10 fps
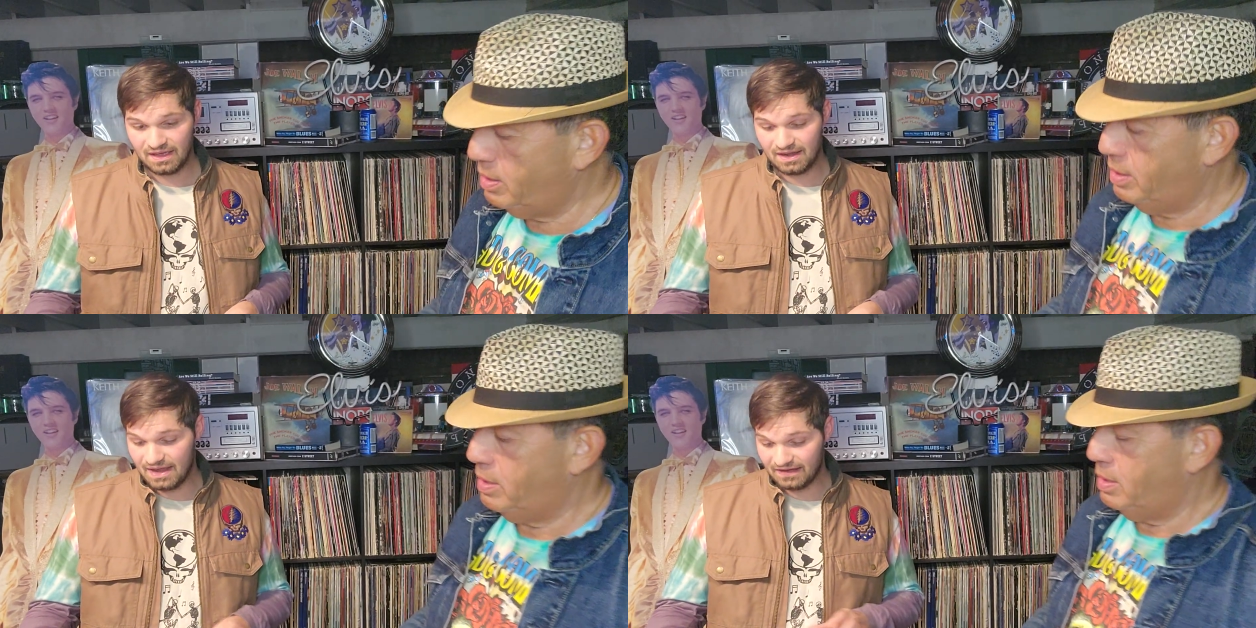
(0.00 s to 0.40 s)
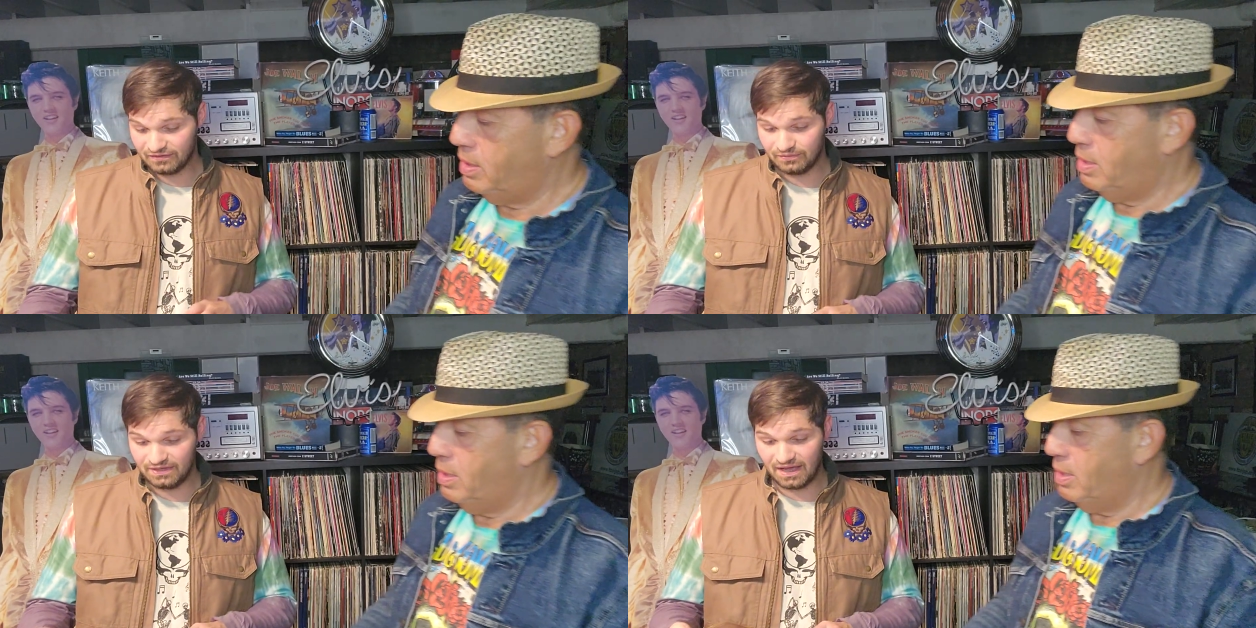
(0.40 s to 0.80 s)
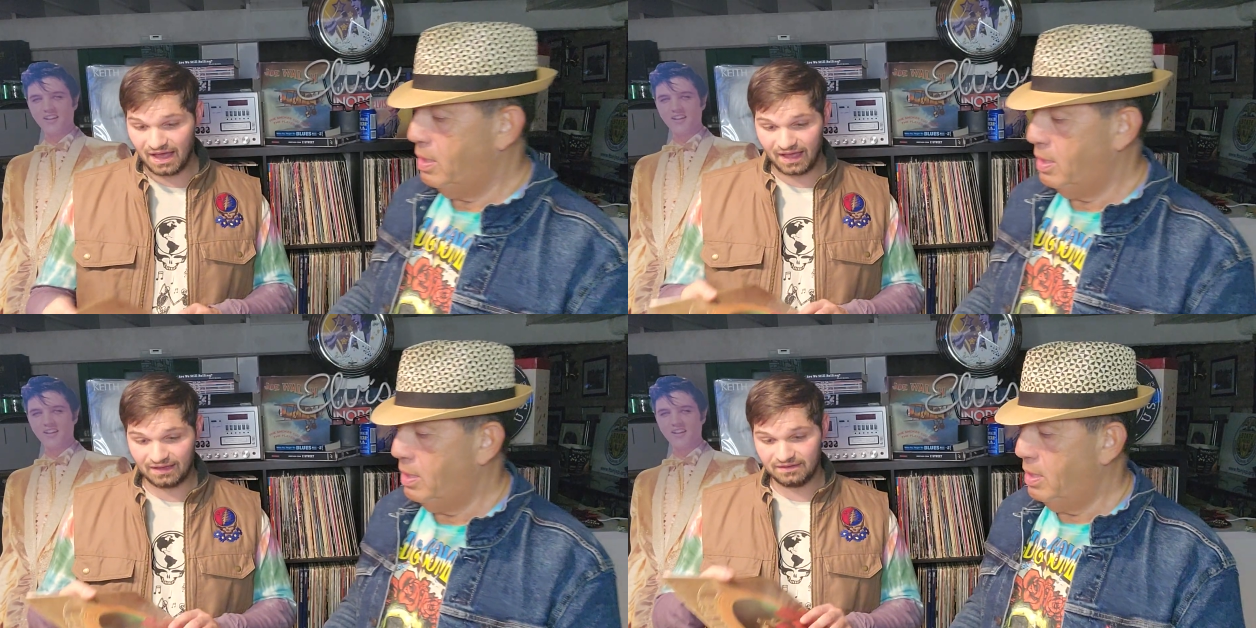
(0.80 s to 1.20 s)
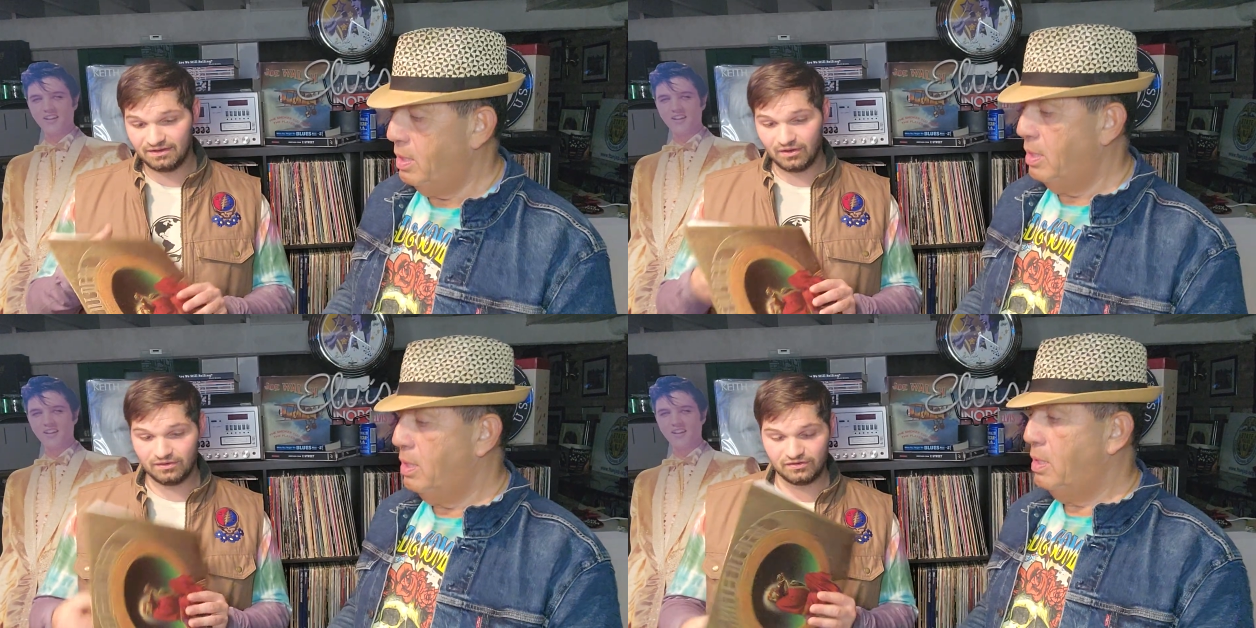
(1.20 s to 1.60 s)
Speaker 1: And next we
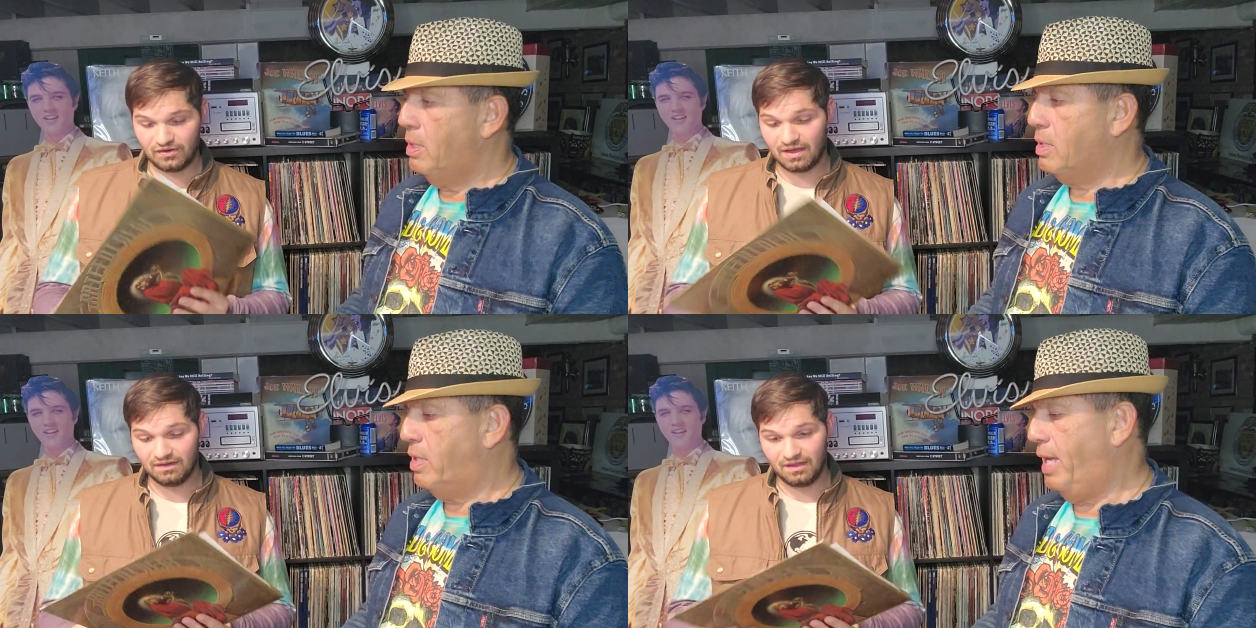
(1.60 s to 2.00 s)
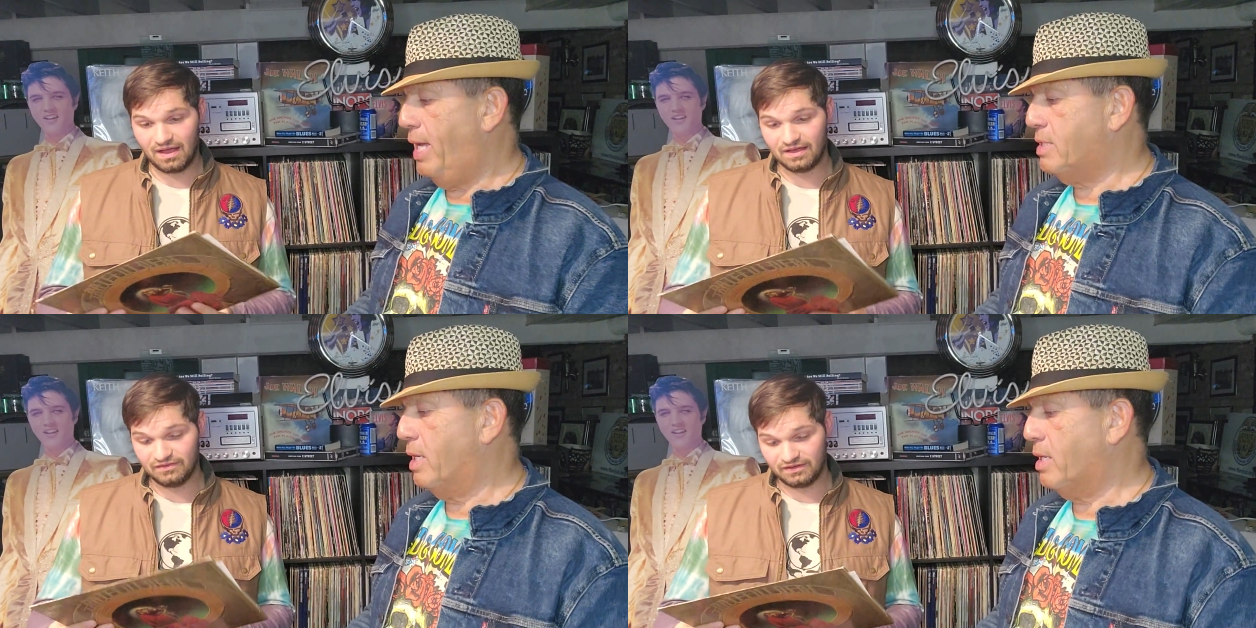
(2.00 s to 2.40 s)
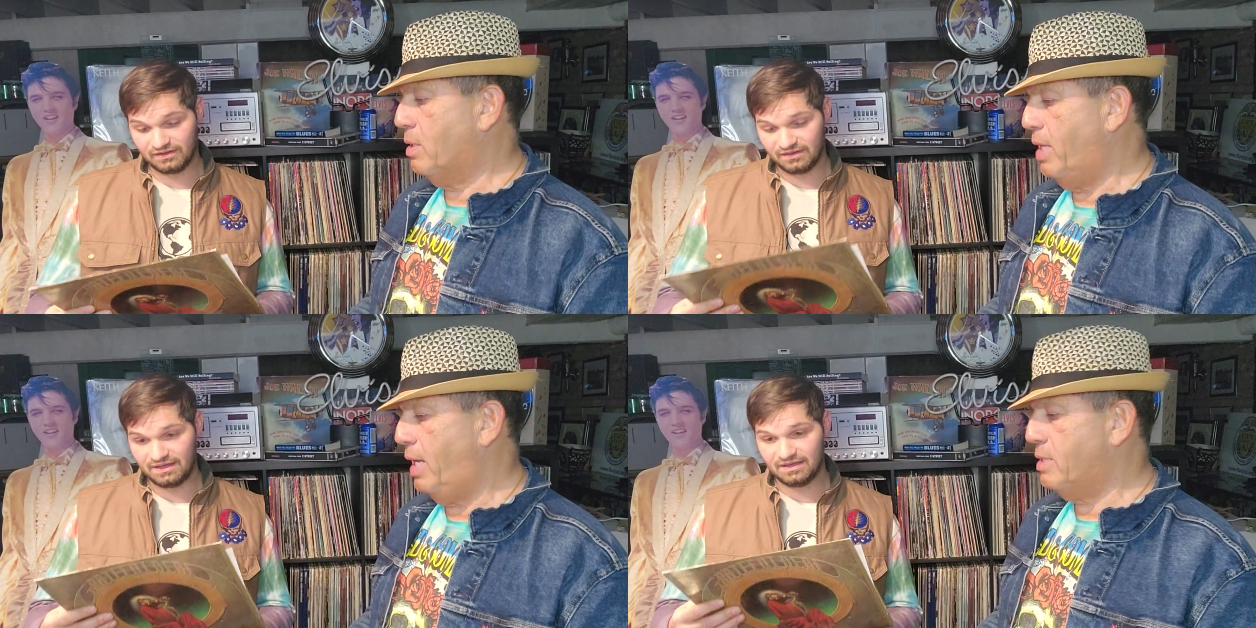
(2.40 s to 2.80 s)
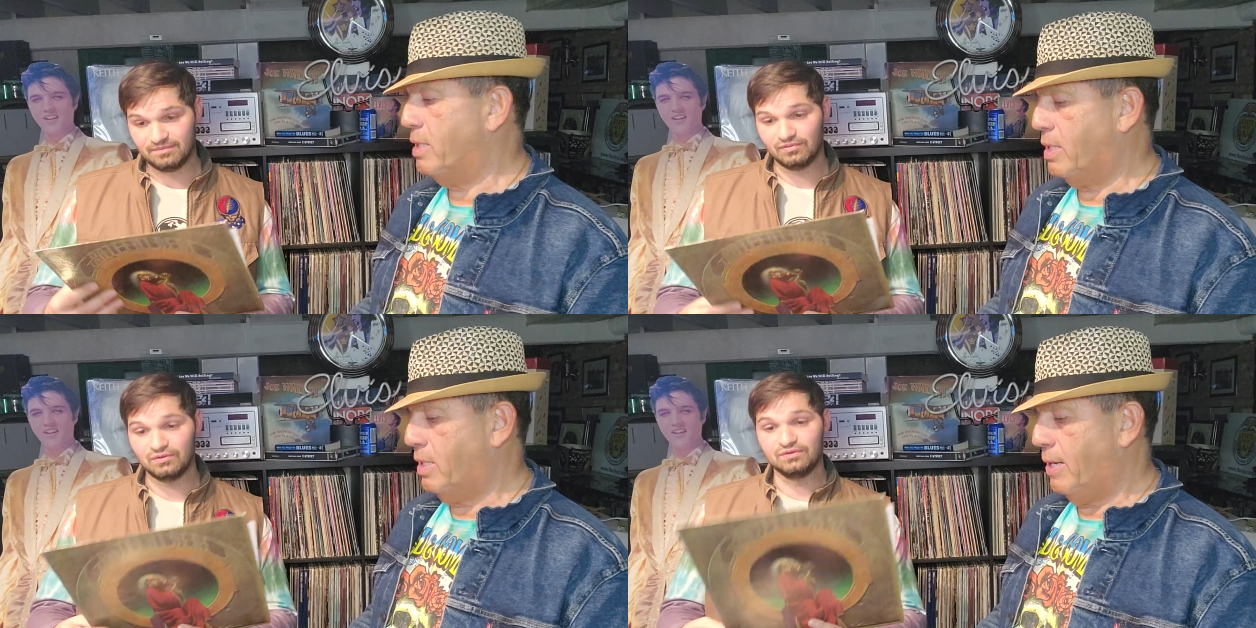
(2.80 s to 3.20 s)
got going chronologically classic,
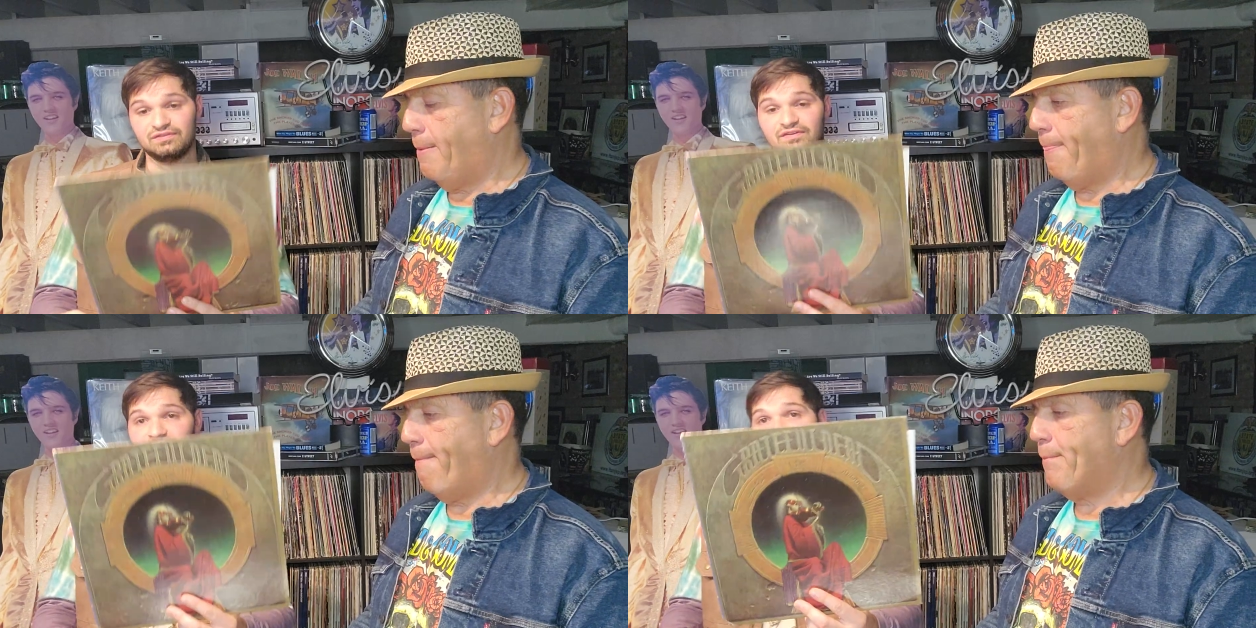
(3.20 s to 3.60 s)
classic. Blues for